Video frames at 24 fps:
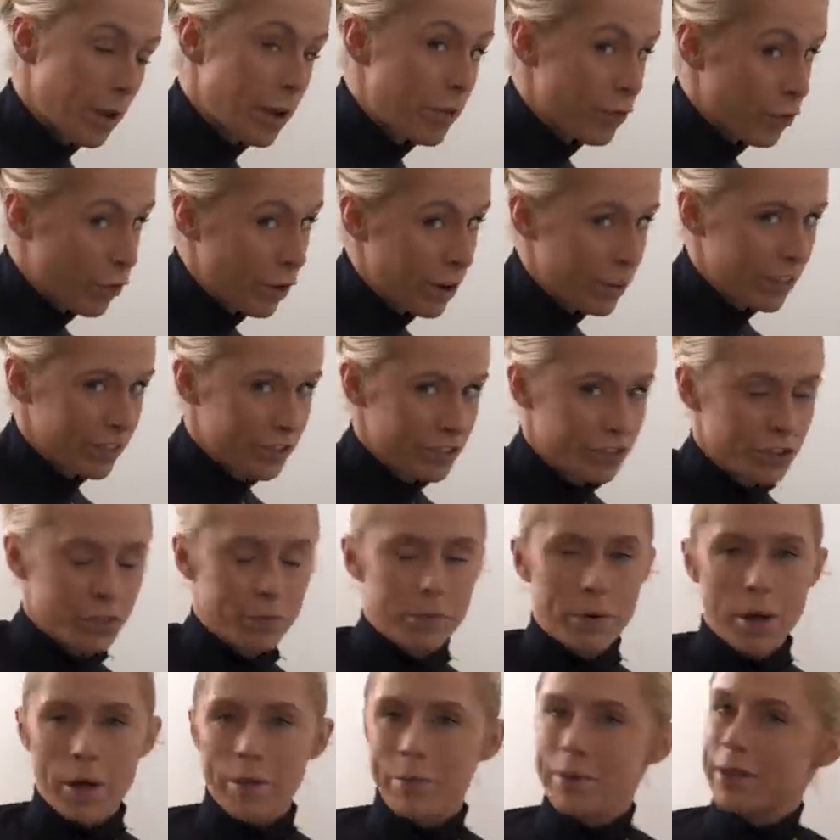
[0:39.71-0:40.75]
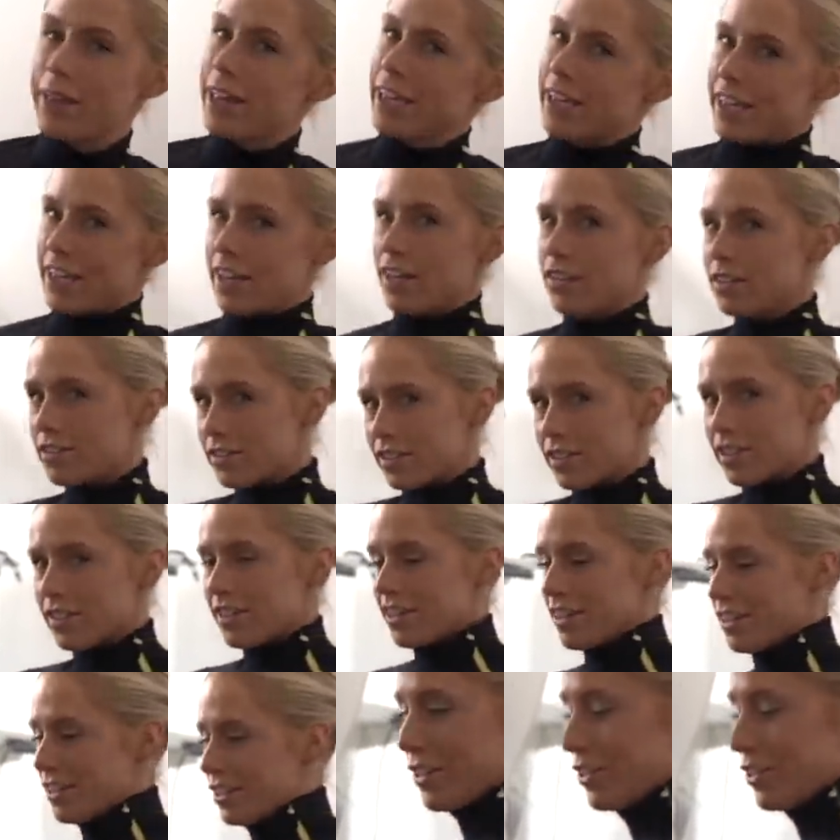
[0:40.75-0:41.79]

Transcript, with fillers: my voice. You're probably like, Keltie,